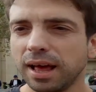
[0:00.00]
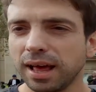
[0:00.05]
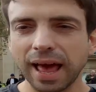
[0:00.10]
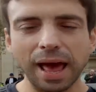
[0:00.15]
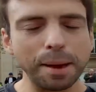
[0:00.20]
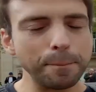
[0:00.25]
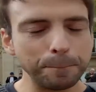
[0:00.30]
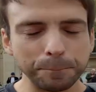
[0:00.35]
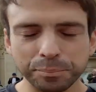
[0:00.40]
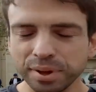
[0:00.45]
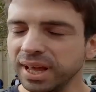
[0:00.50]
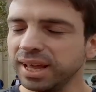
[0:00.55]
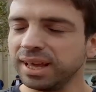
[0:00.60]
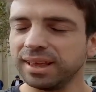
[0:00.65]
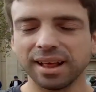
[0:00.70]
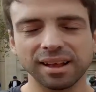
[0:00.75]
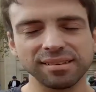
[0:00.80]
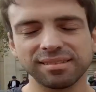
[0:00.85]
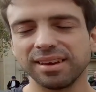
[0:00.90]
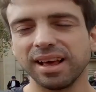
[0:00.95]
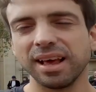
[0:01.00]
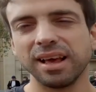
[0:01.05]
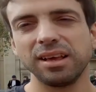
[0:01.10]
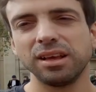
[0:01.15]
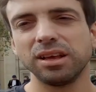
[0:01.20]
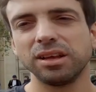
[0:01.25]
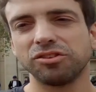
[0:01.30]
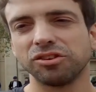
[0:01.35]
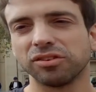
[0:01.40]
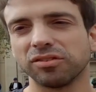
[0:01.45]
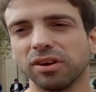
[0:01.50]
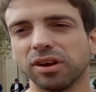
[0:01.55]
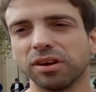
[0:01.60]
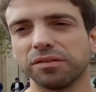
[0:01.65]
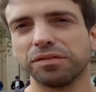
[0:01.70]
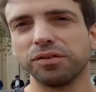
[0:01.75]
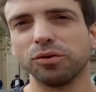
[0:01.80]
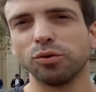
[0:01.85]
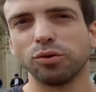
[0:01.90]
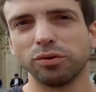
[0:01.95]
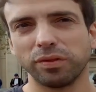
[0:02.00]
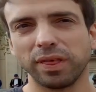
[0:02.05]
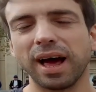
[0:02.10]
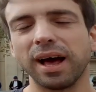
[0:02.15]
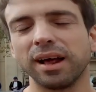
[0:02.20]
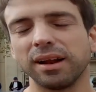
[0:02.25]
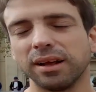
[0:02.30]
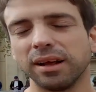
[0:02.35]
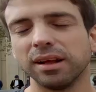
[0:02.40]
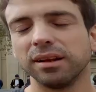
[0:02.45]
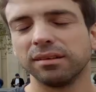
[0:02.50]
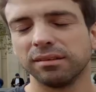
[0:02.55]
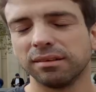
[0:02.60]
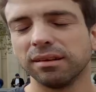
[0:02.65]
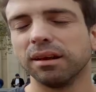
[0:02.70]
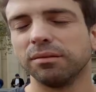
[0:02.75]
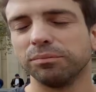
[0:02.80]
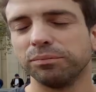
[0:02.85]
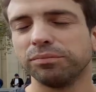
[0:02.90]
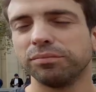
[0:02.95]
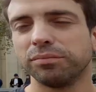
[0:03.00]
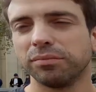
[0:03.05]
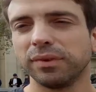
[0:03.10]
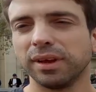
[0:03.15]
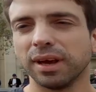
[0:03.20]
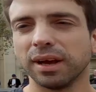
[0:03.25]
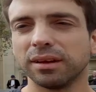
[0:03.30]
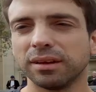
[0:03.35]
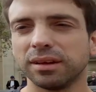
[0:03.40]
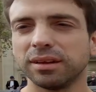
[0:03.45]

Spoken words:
MB, that's it. Just look for that, and yeah.